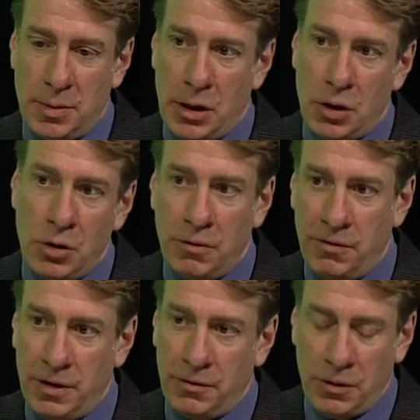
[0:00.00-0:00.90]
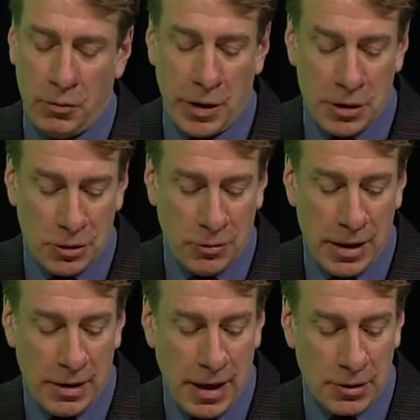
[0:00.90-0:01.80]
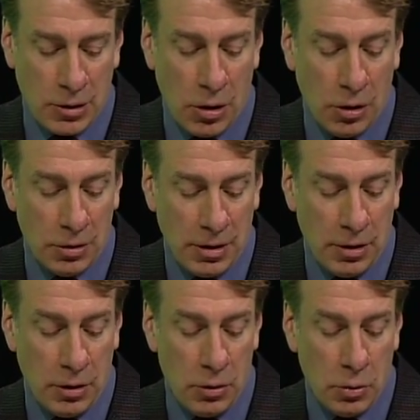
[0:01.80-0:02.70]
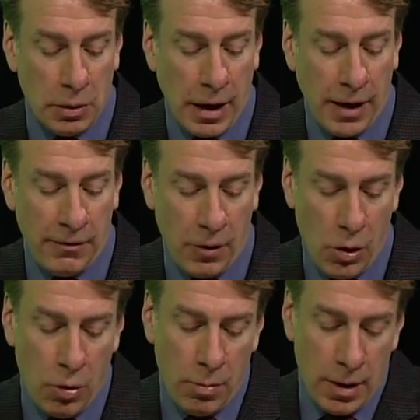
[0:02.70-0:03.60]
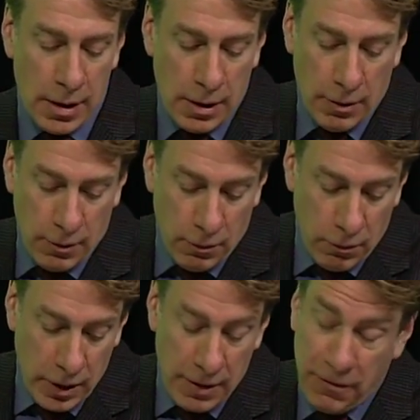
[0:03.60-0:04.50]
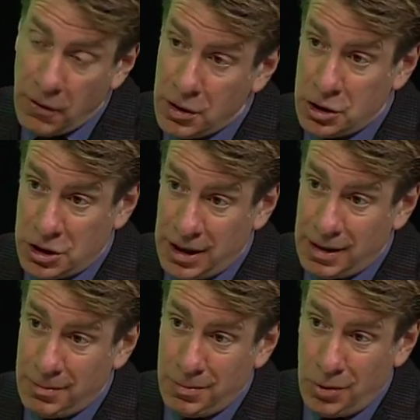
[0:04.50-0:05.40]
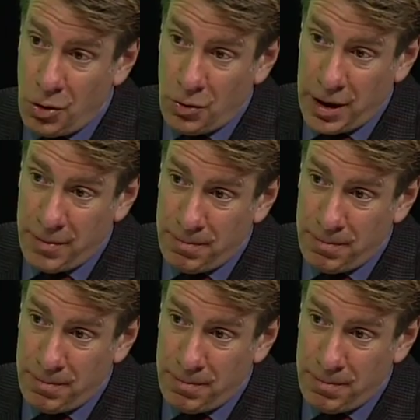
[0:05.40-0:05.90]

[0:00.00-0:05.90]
be a good fit for the registry, and that's called the New Life Home Refurnishing Program.